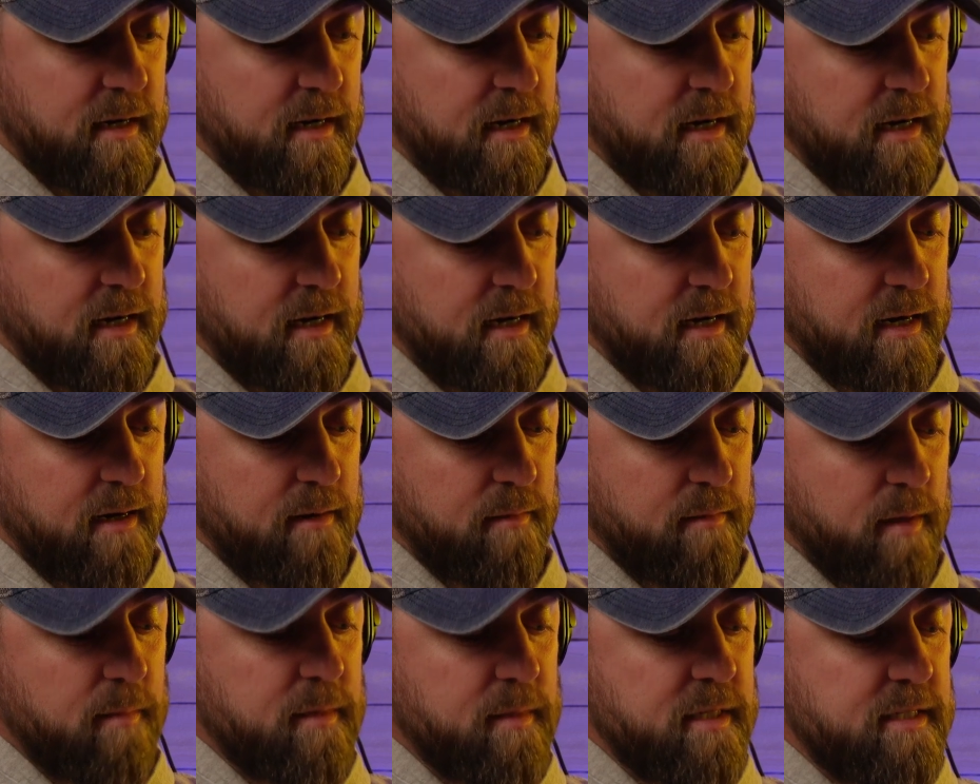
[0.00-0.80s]

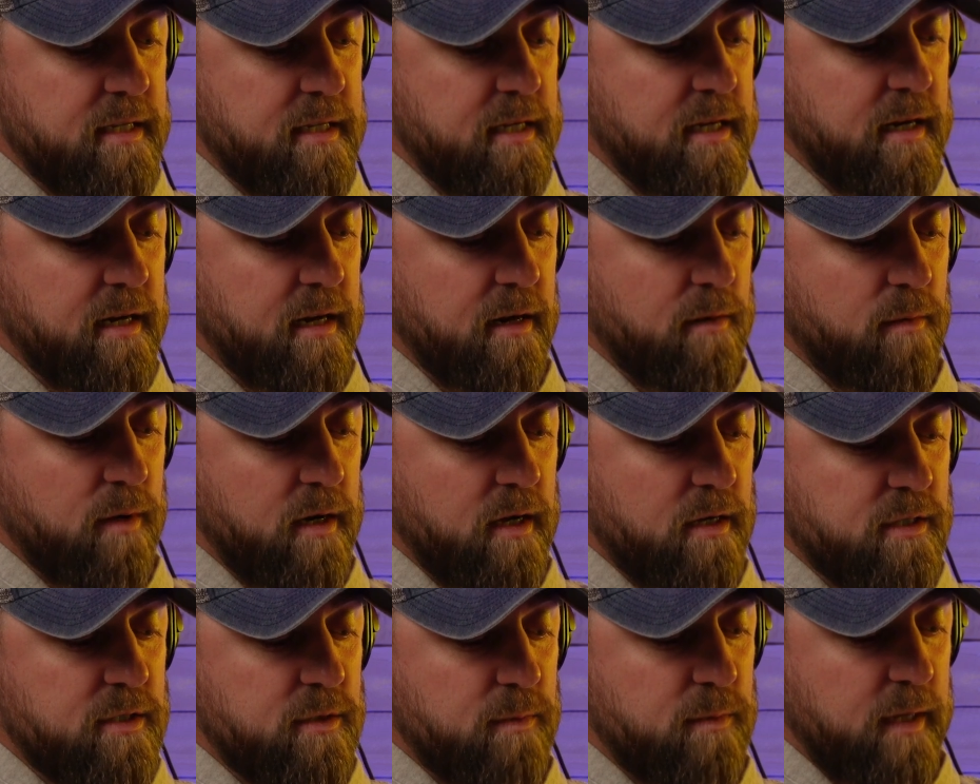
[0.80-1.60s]
Let me see here.
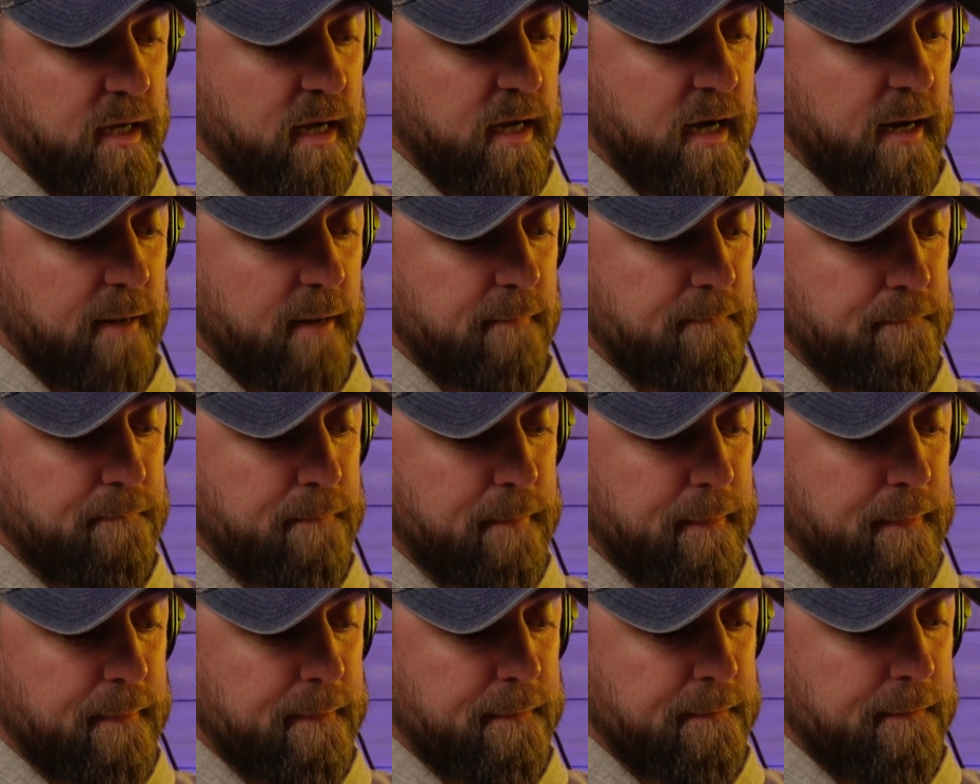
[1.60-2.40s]
What else do we got?
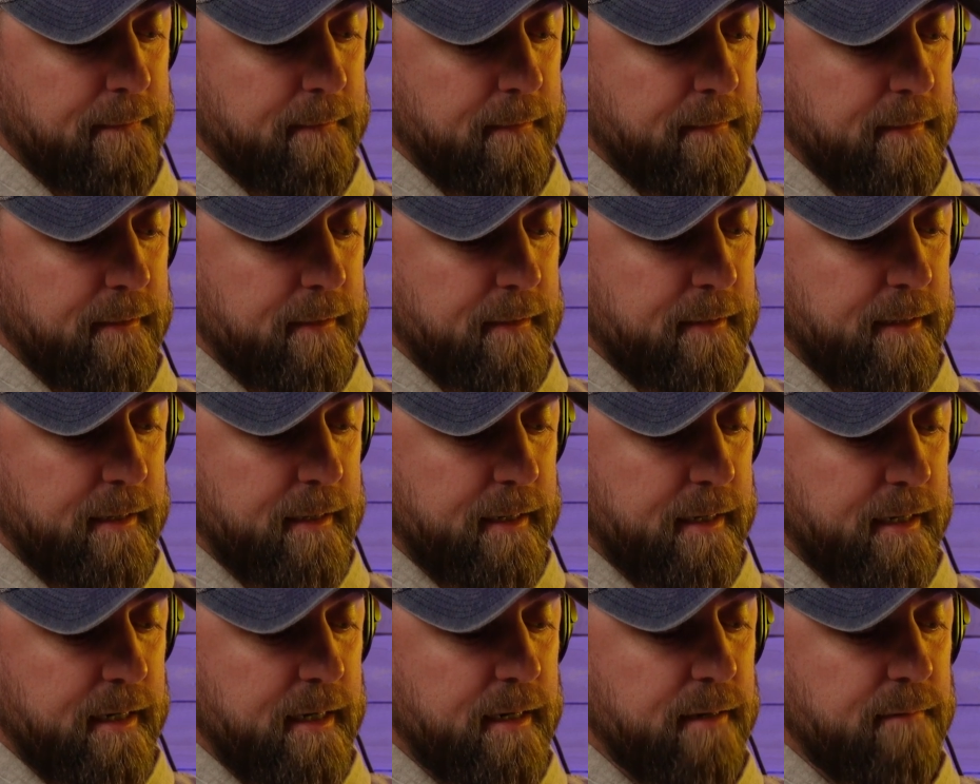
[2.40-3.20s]

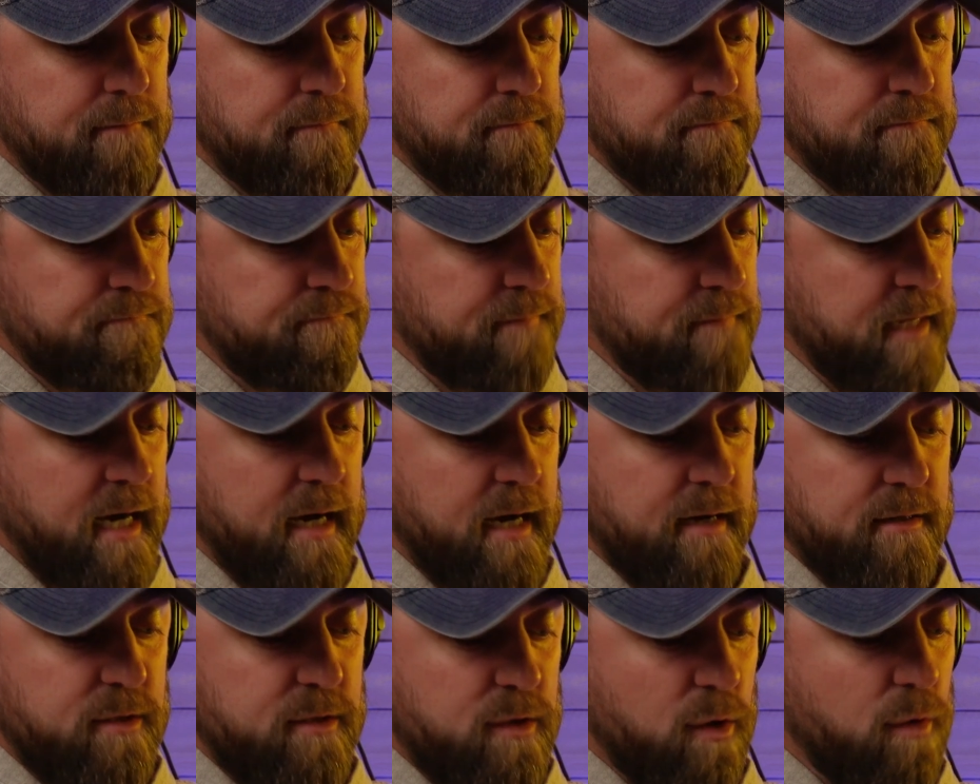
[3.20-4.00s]

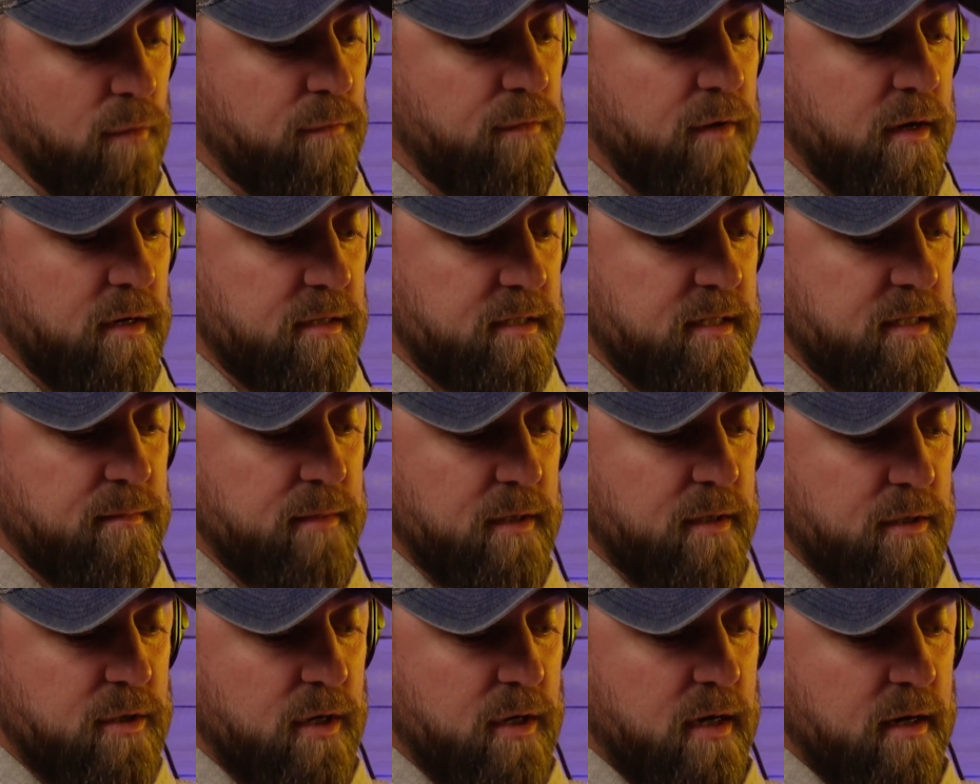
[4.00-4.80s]
Yeah, don't fall
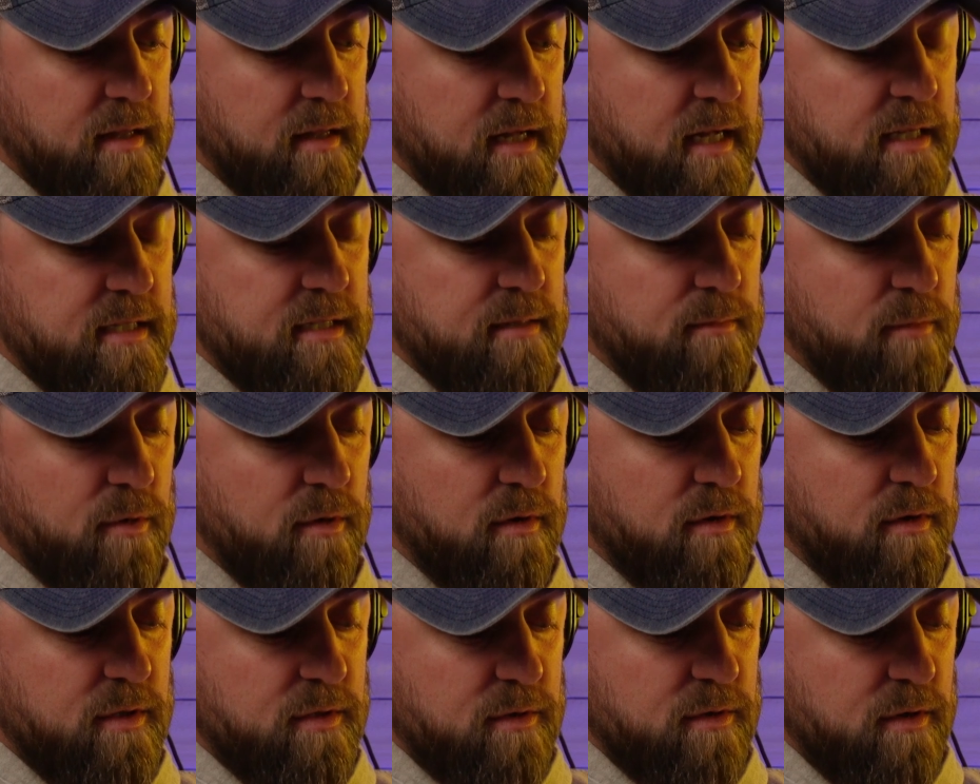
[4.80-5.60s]
asleep in the truck. That's the
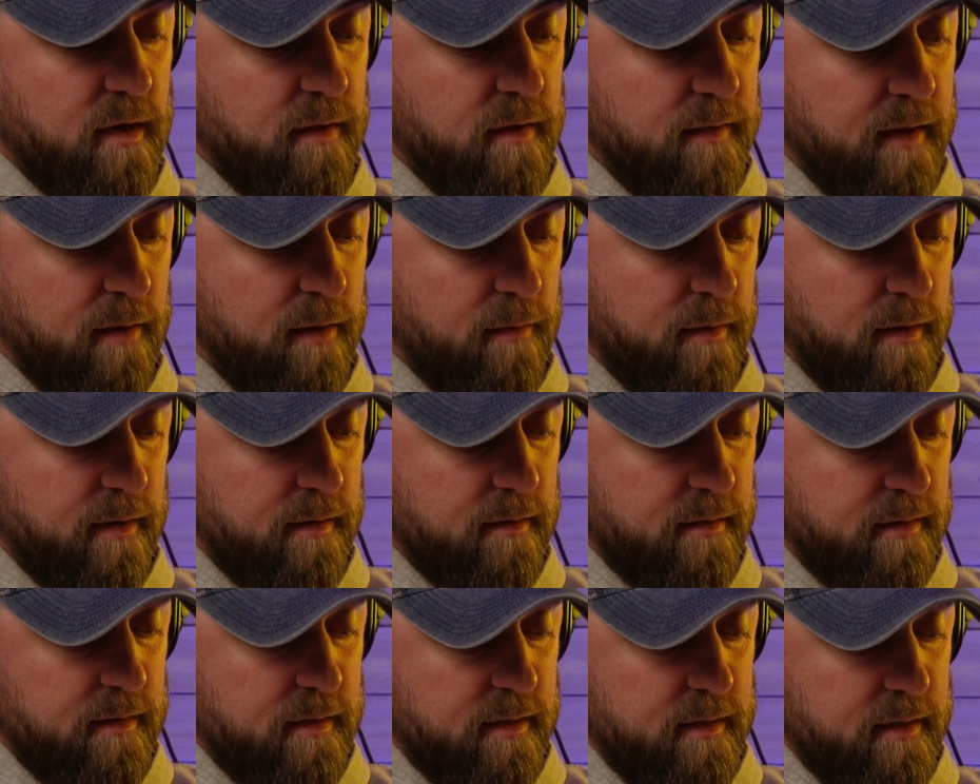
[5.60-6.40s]
moral of the story on that
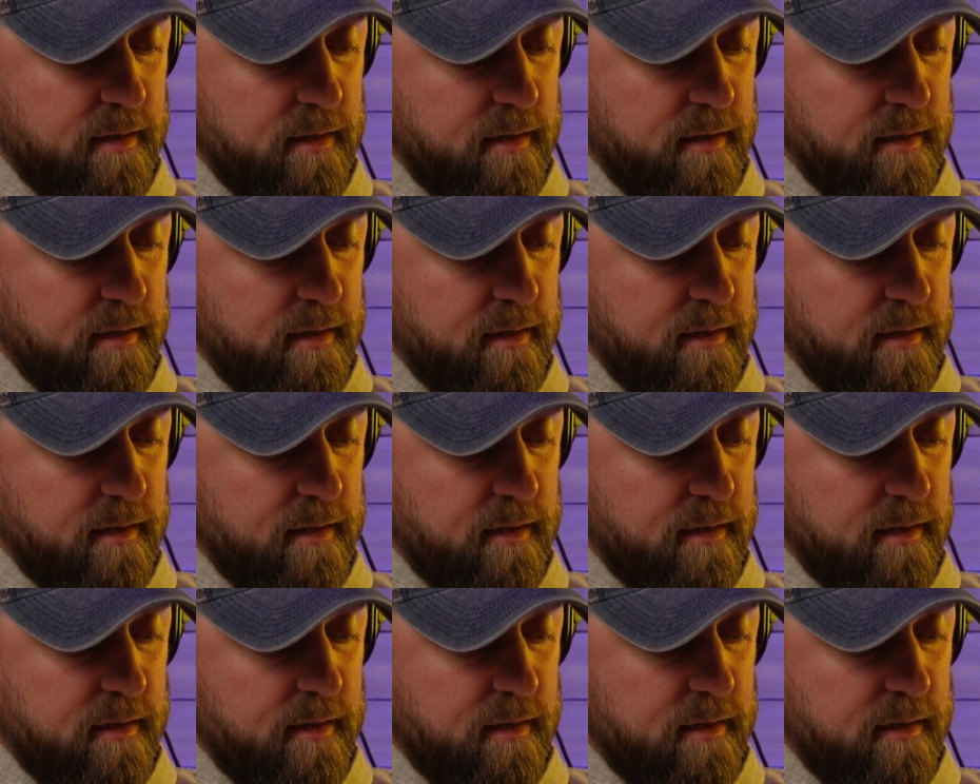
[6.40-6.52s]
one.